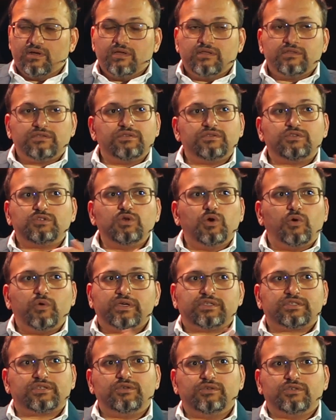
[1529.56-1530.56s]
So there's no
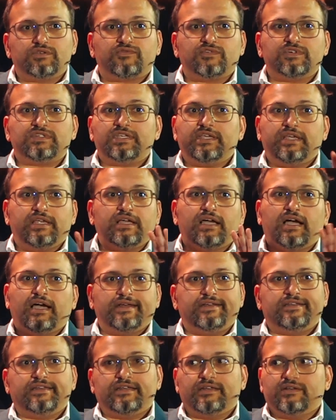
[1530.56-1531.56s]
excuse for saying, I
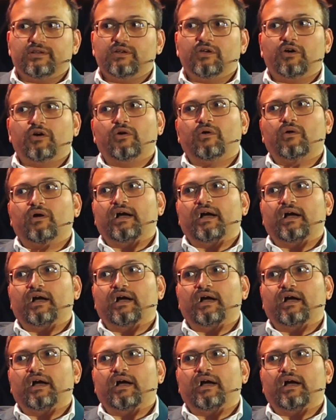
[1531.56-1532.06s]
didn't know,